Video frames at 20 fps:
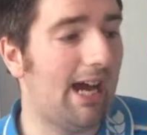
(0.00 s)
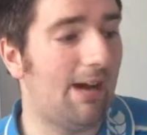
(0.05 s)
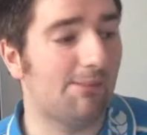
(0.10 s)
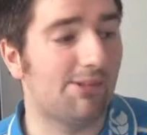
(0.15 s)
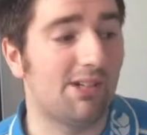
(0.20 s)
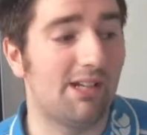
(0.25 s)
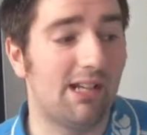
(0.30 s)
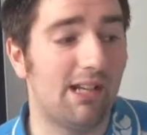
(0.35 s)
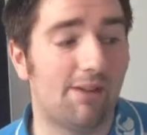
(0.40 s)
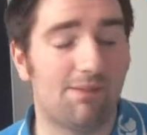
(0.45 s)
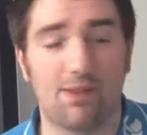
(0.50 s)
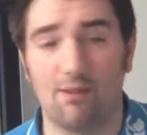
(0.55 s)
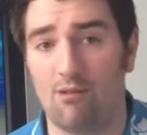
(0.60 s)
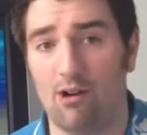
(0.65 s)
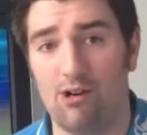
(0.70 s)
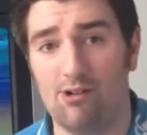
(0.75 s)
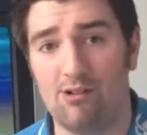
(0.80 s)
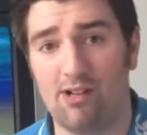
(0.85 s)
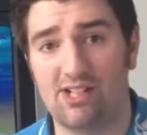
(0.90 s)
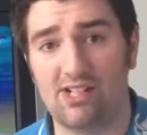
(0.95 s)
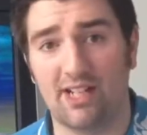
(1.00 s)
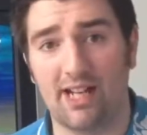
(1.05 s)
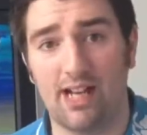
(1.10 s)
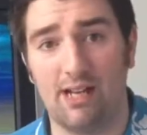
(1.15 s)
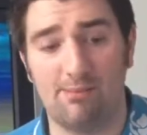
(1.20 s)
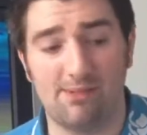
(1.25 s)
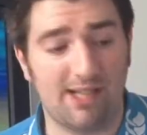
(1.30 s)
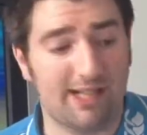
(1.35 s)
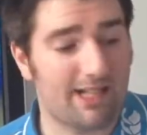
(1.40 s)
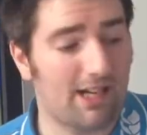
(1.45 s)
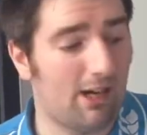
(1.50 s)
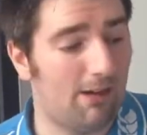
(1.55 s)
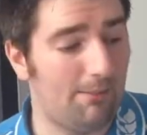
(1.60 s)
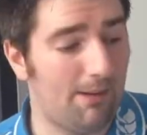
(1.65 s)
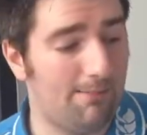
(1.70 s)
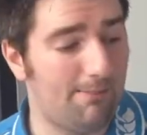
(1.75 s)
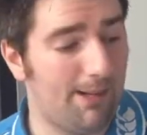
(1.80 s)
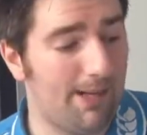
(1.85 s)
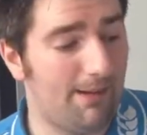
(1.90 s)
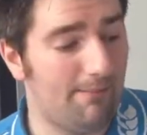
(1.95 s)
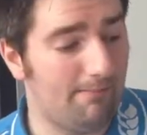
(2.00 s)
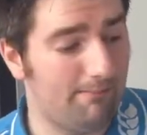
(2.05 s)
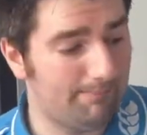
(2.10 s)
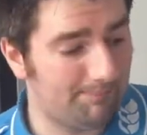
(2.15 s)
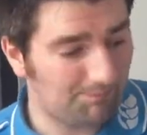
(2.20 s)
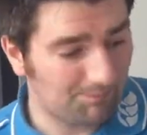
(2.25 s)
Absolutely love the Road Rush games. They can't be beat.